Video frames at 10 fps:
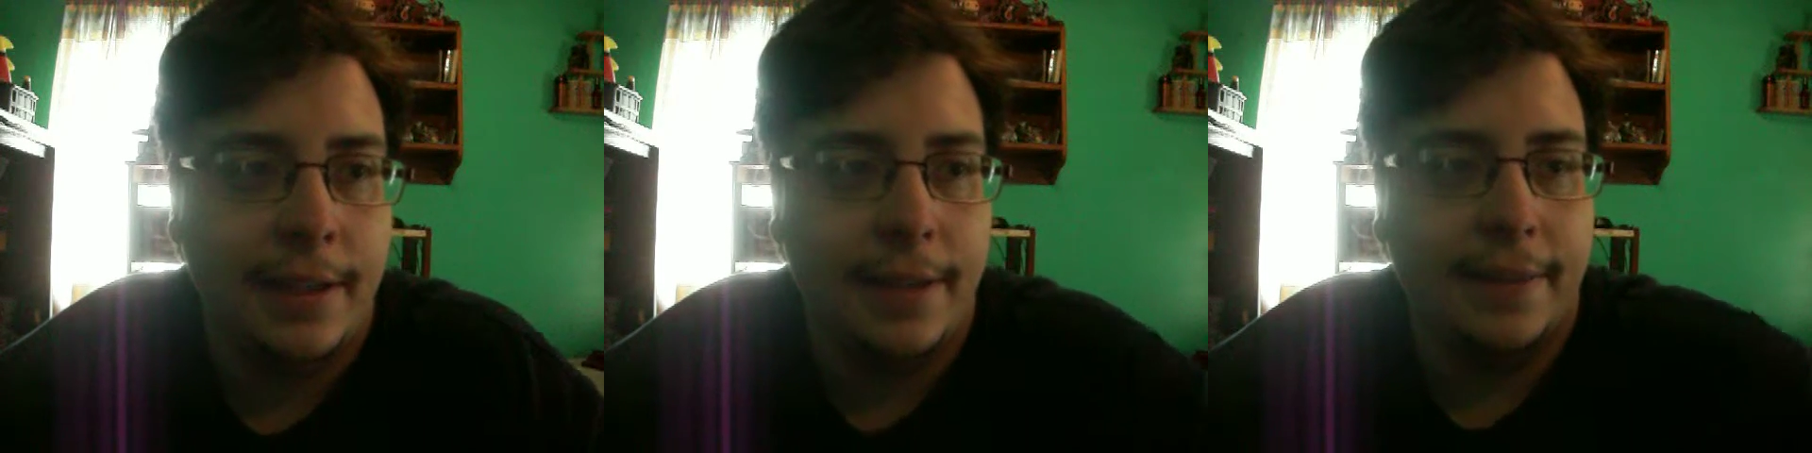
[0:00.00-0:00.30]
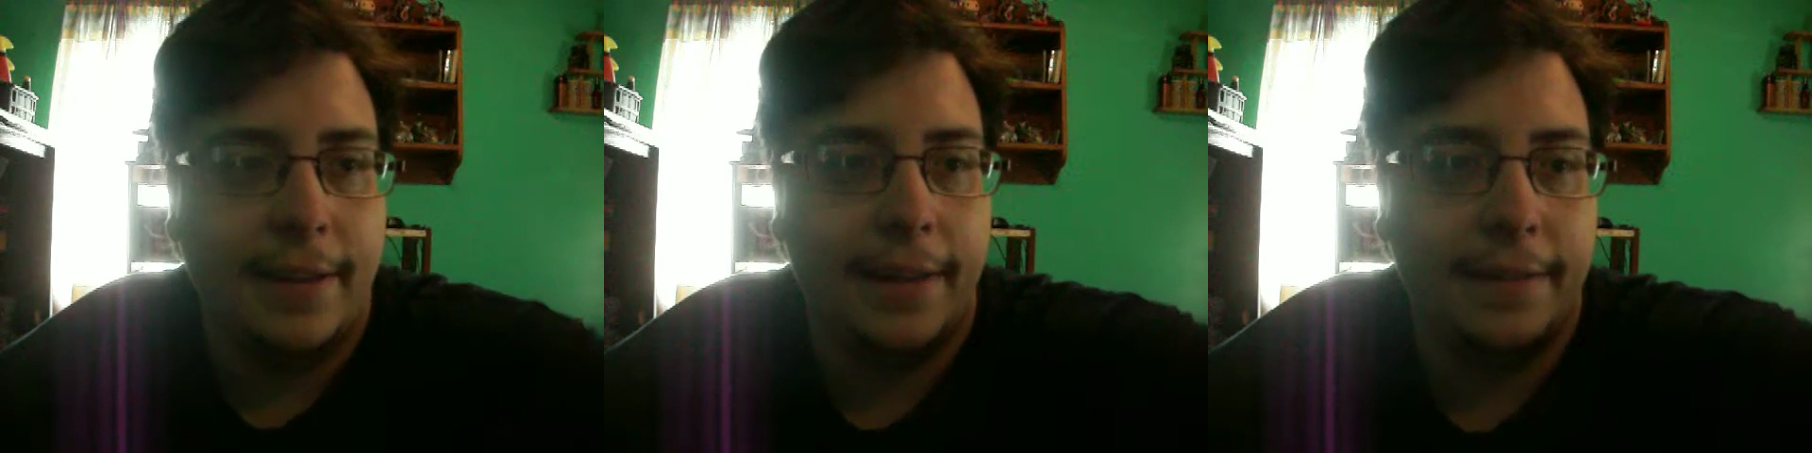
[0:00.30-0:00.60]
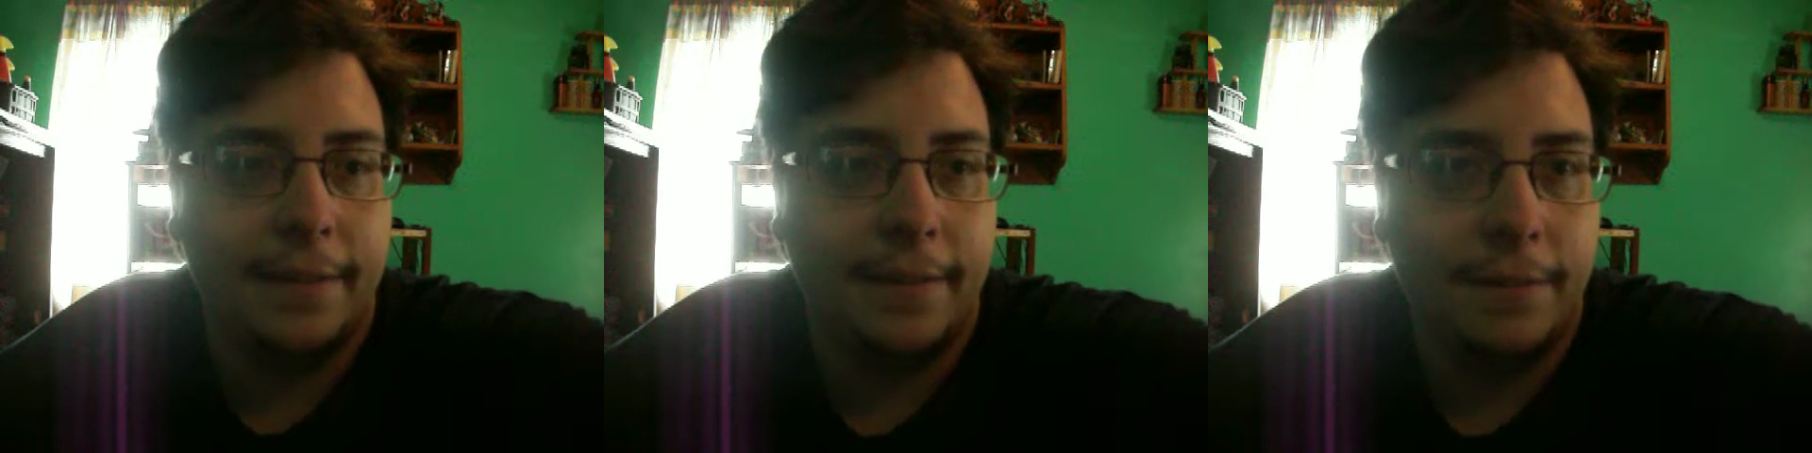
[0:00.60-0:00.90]
that
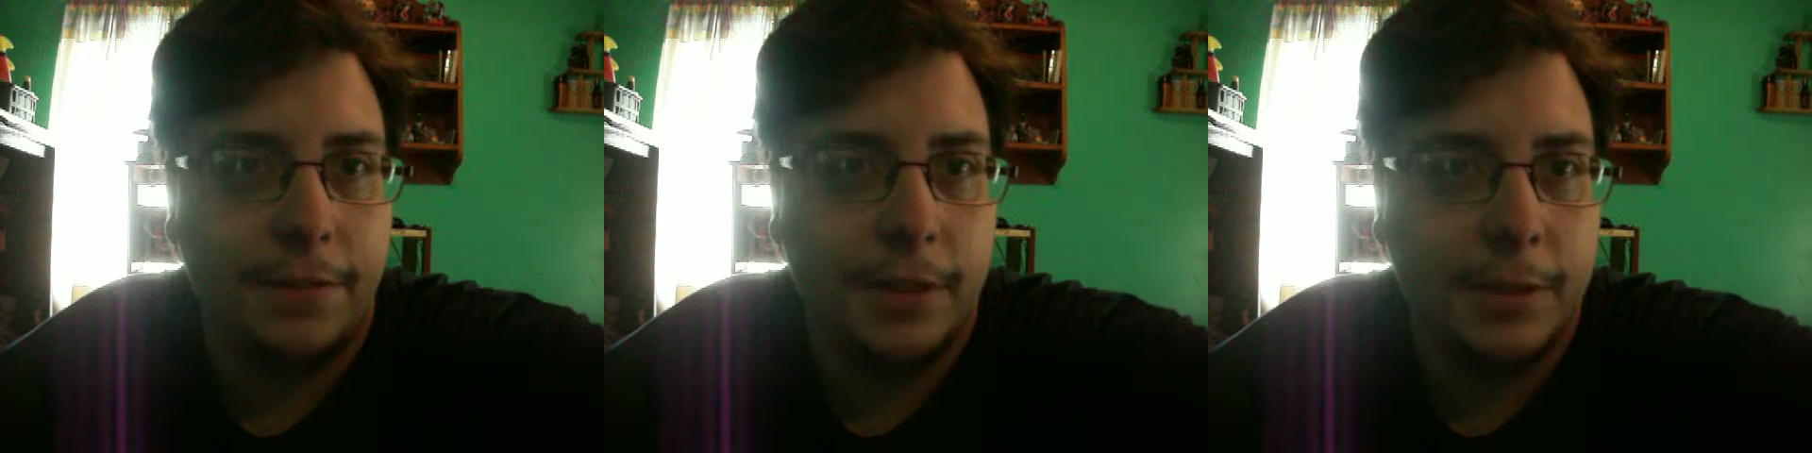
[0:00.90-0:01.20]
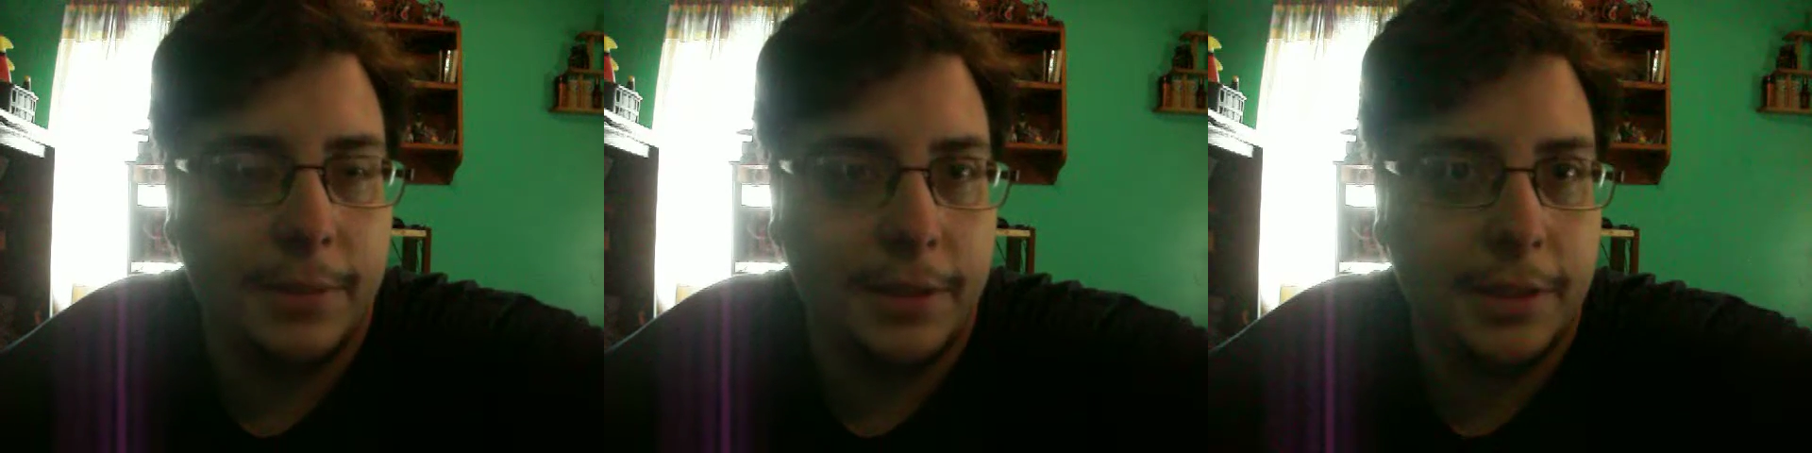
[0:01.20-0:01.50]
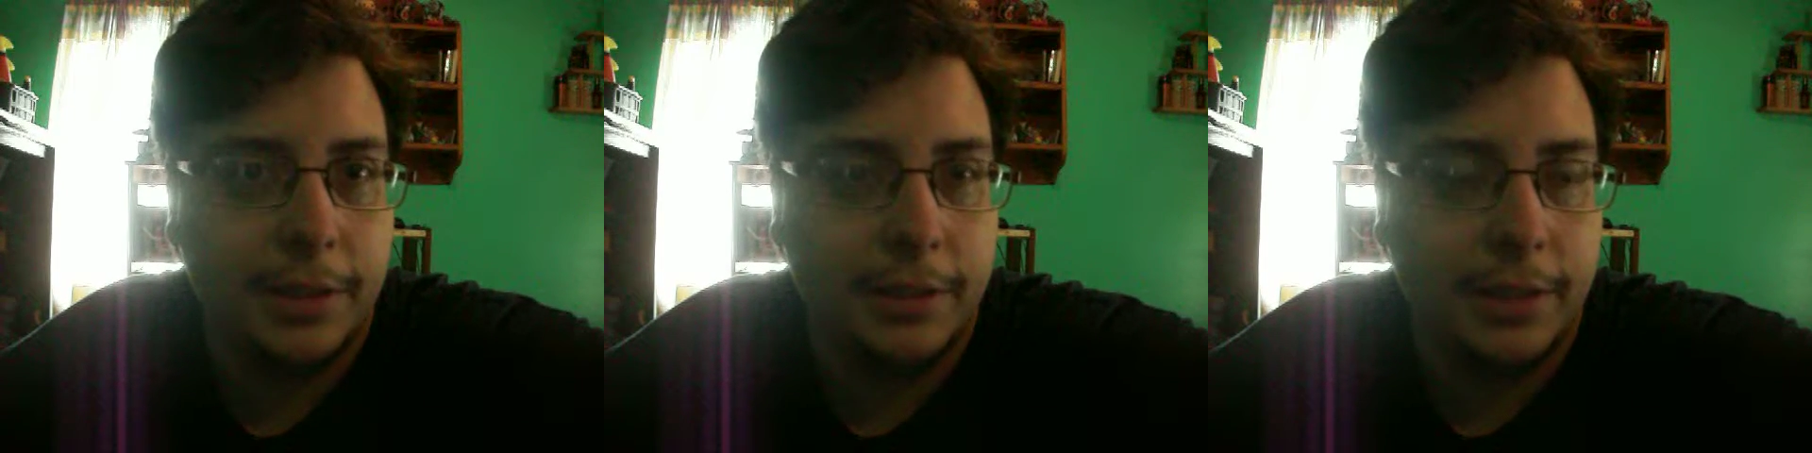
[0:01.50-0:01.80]
the first position